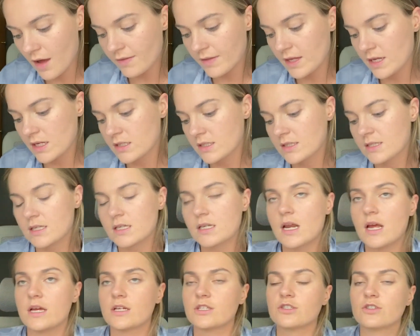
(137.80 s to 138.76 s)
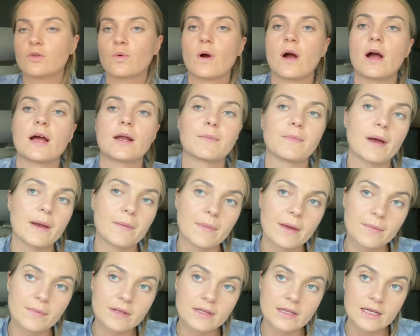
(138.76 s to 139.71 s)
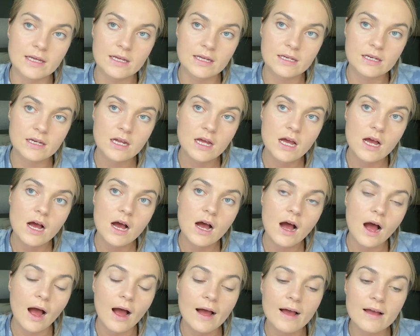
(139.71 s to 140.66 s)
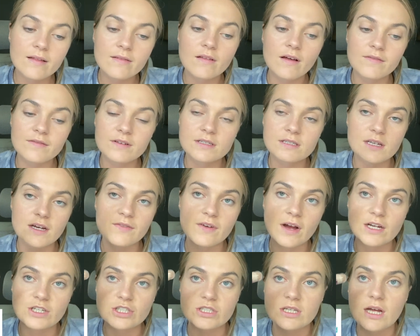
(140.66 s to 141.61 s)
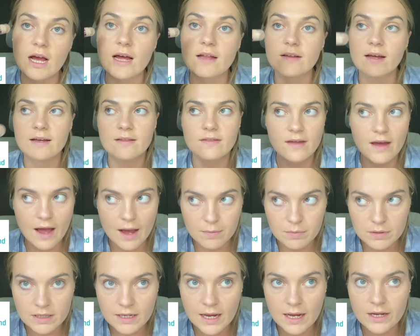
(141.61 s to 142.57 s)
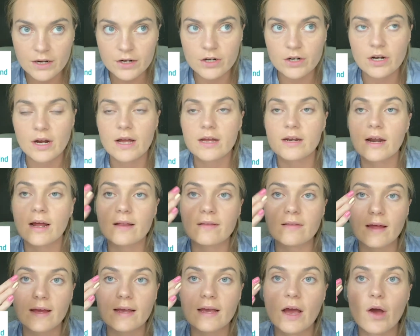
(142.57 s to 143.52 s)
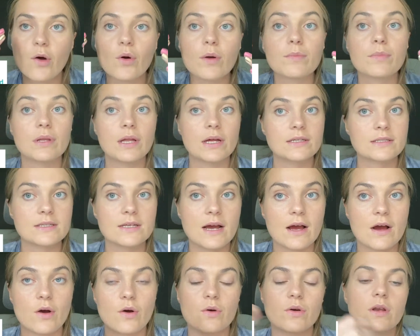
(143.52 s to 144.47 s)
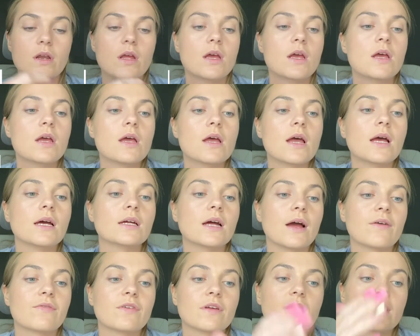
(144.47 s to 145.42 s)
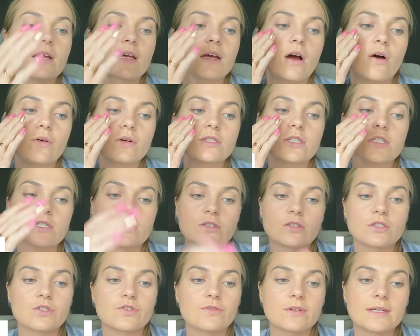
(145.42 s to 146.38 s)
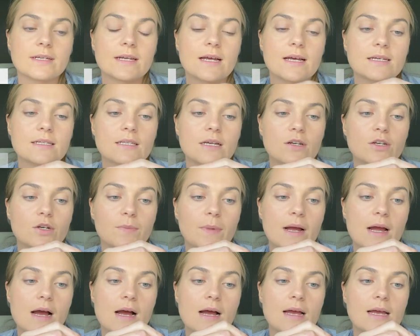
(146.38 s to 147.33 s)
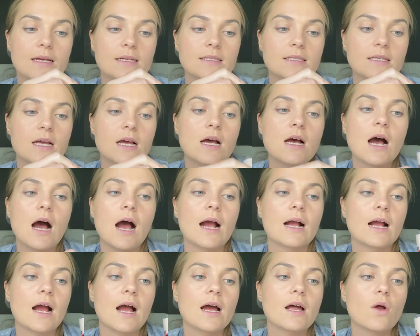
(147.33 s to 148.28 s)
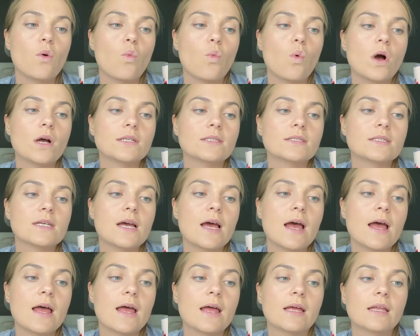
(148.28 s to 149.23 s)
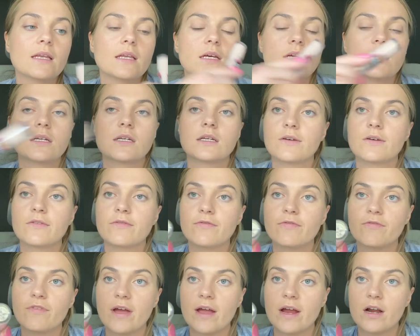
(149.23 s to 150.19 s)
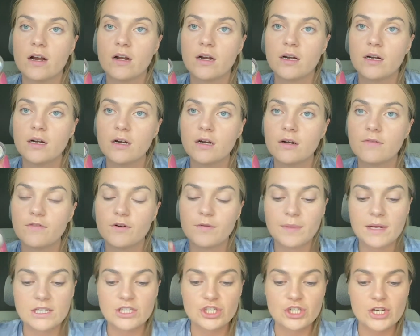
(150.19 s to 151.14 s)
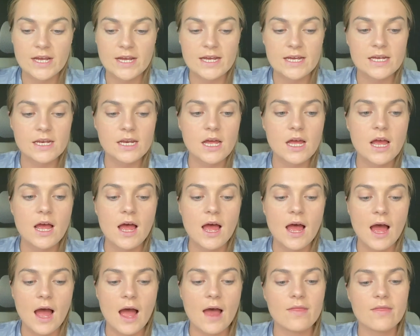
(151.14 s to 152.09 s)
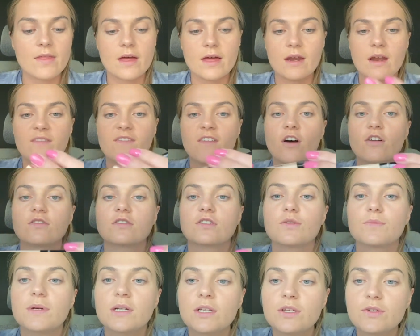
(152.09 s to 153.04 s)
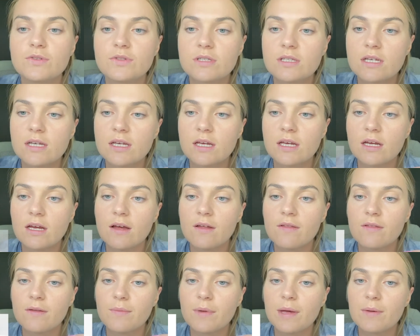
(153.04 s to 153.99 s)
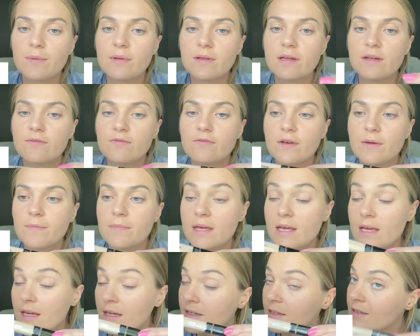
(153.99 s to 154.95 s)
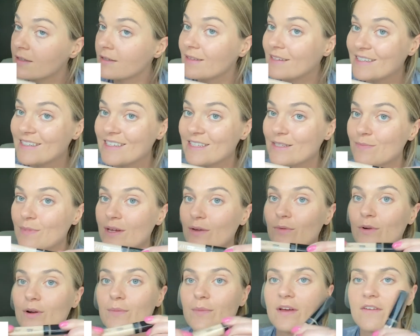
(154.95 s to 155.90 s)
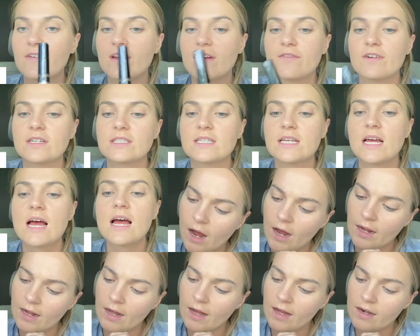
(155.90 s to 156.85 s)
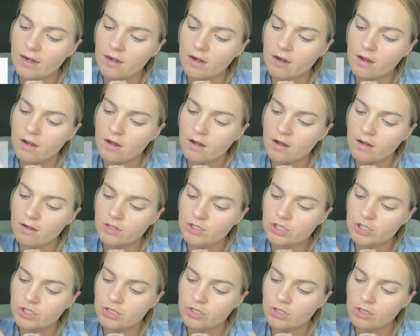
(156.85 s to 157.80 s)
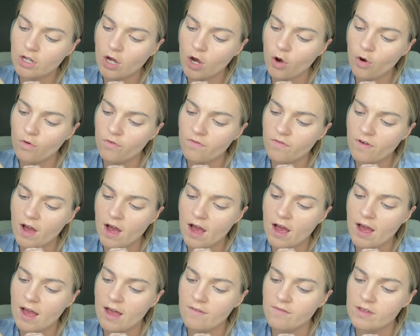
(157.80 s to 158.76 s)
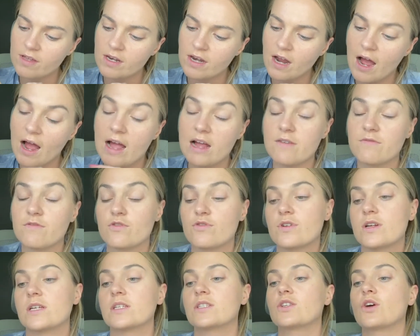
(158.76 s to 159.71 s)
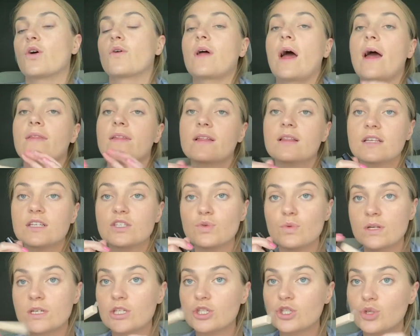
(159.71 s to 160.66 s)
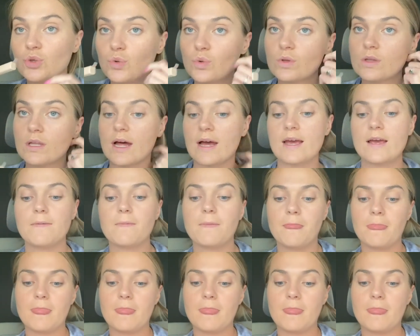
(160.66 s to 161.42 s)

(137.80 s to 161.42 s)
the Instant Age Rewind by Maybelline. I love this stuff. I like the applicator and I like how it blends out. I feel like it always just looks really nice under my eyes. I got 110 Fair for my shade. And then I've also been using the Maybelline FIT. This has been one of my favorites. I got 05 in Ivory. So I think this one is too light.